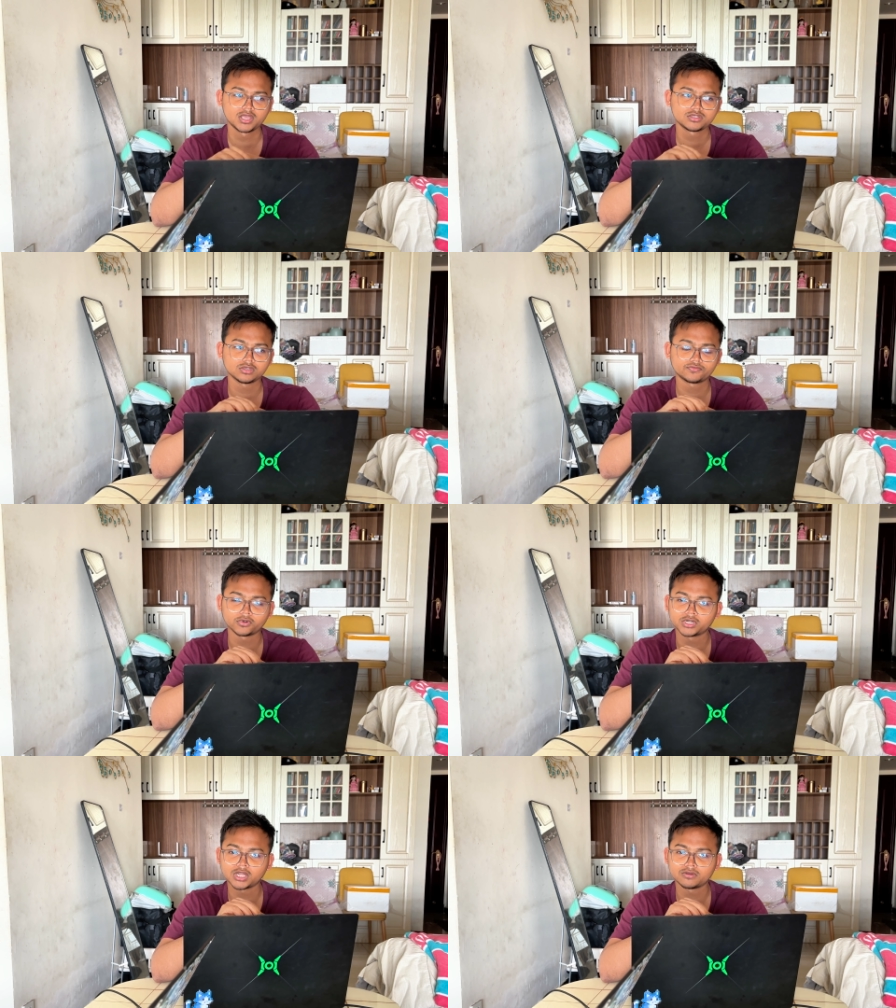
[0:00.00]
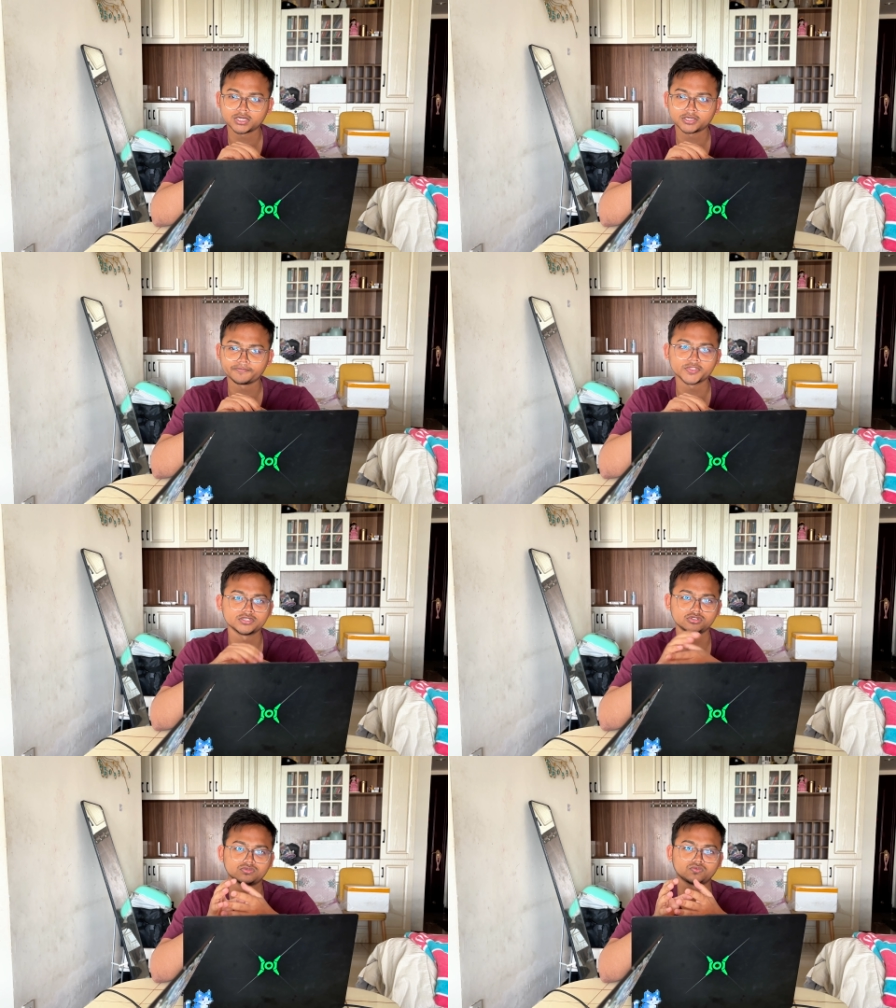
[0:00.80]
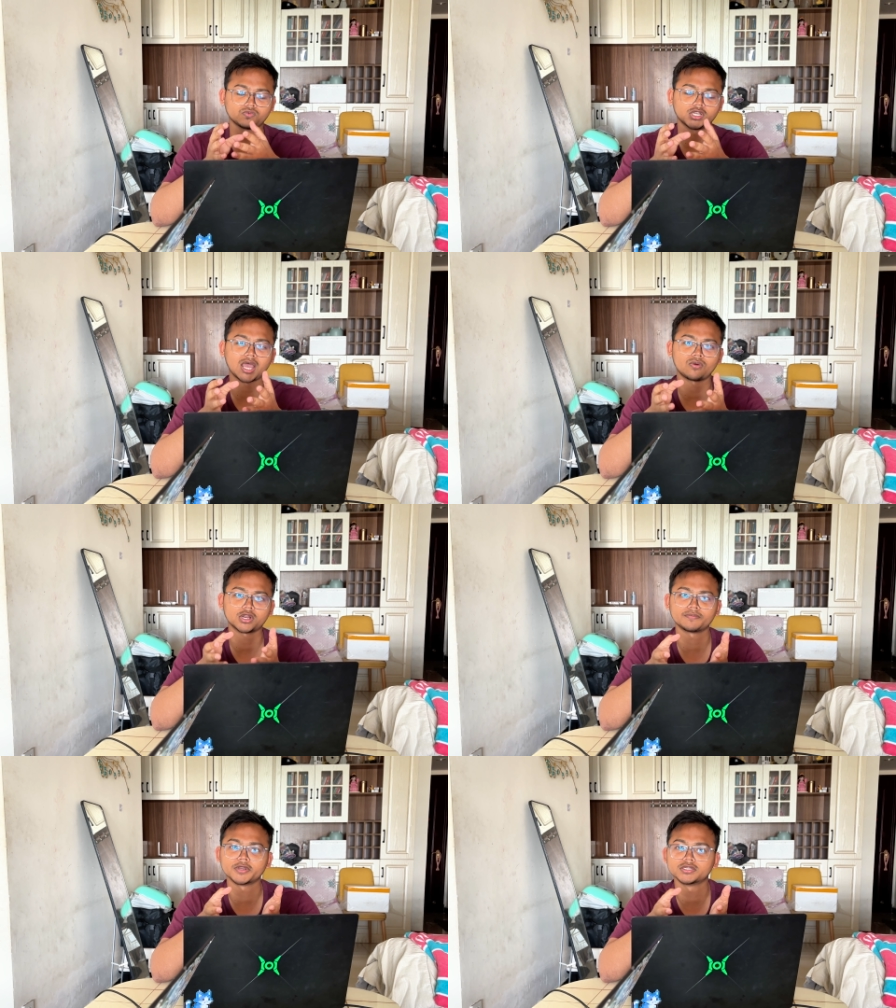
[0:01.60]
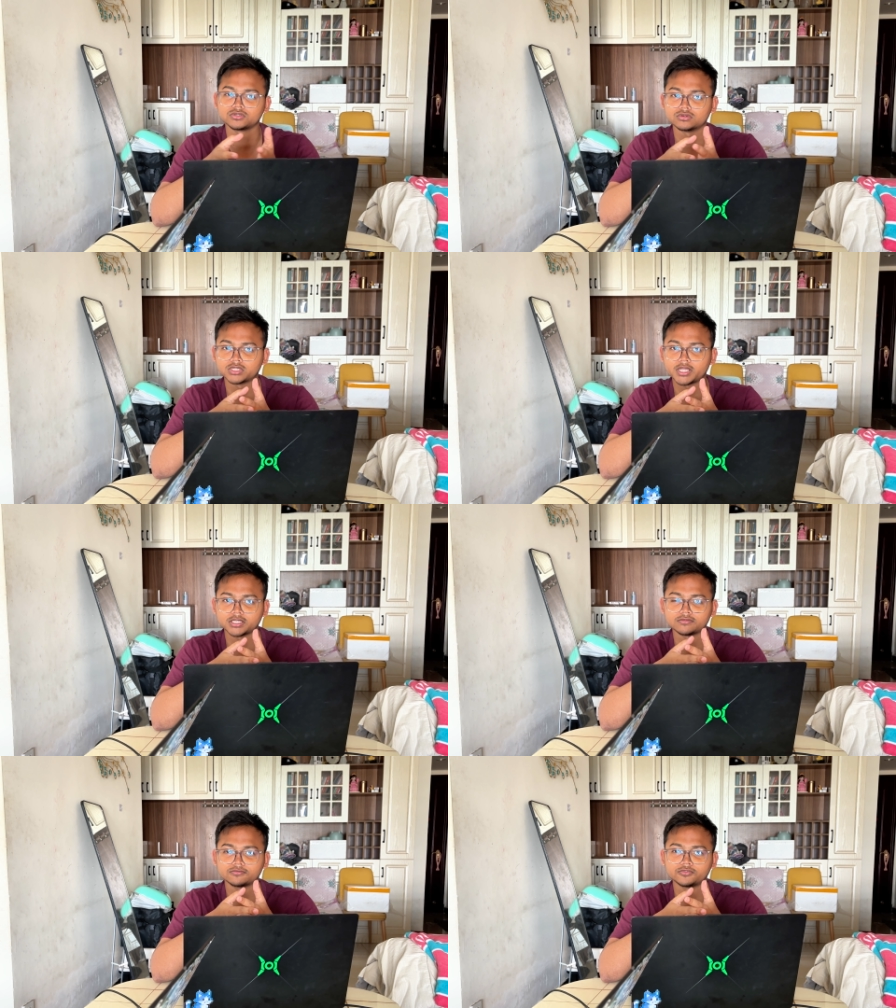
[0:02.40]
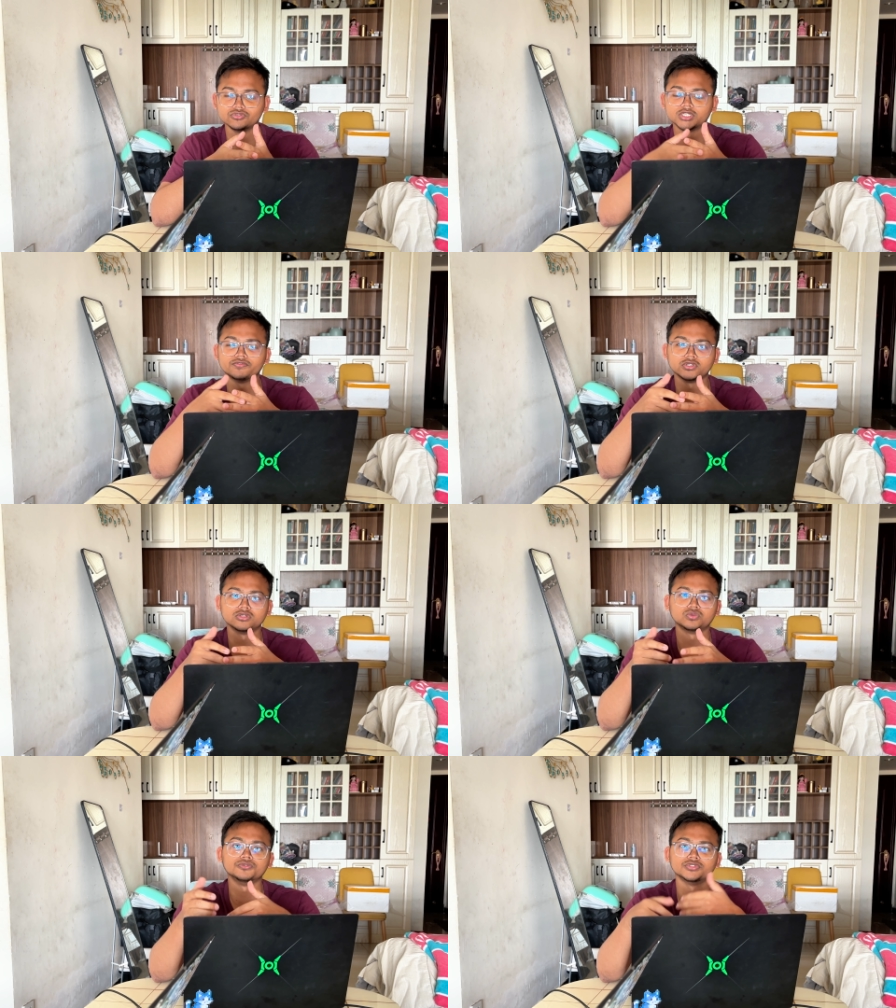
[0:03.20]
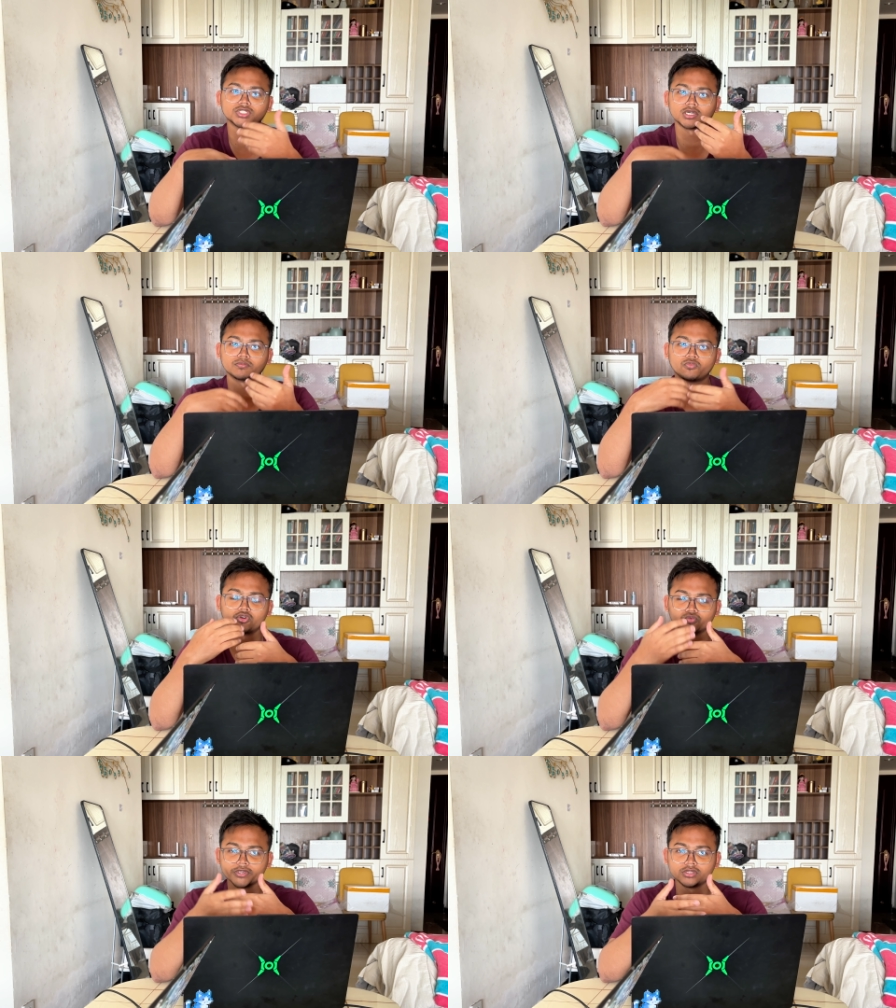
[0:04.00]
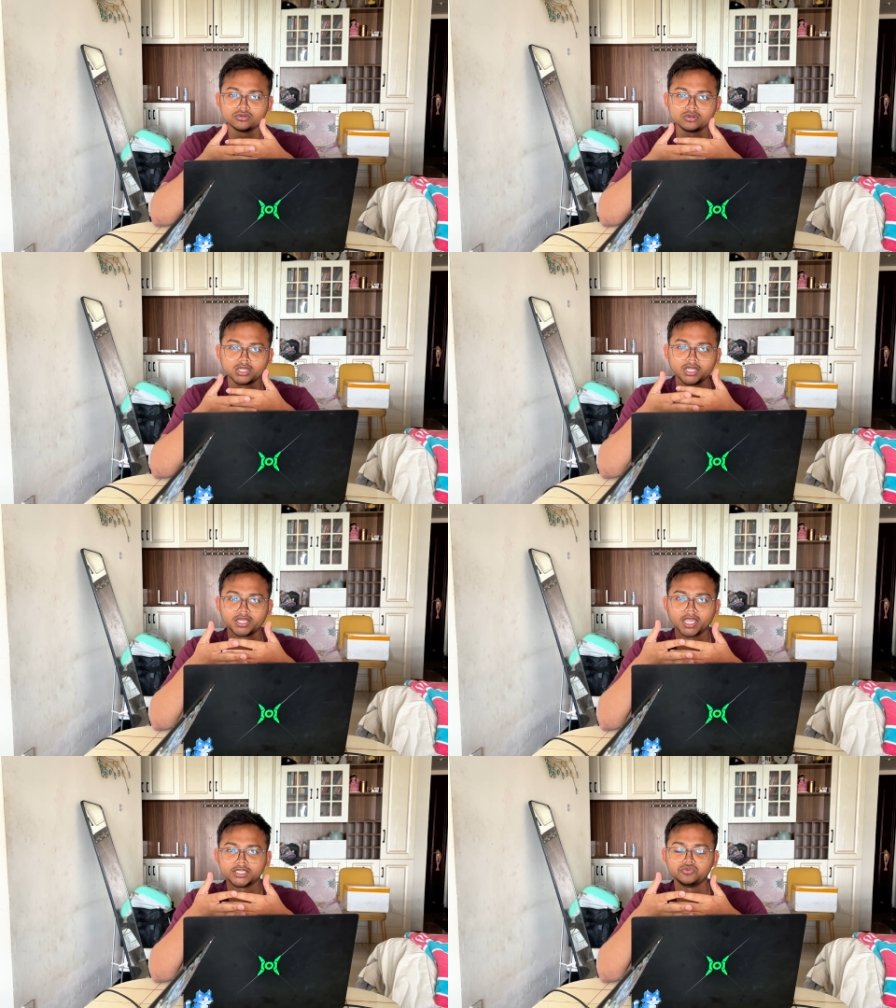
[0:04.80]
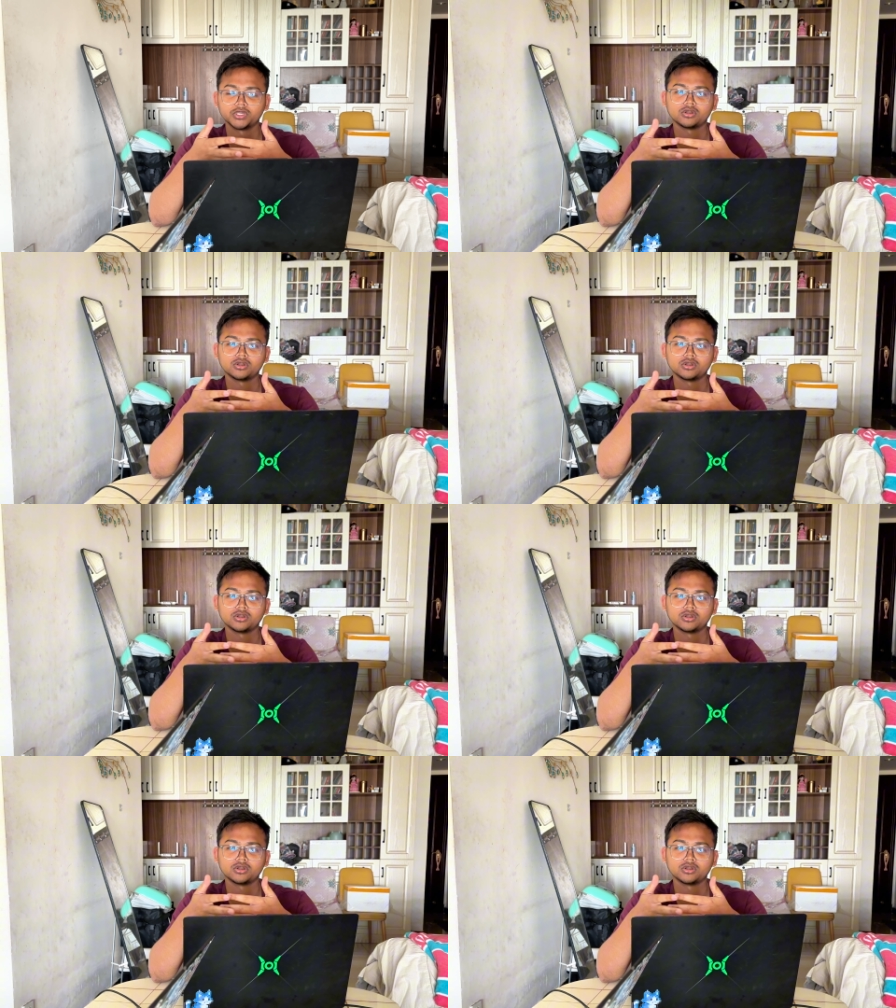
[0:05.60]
So for now, this is what our updates look like. In future videos, we will share more with you, and you can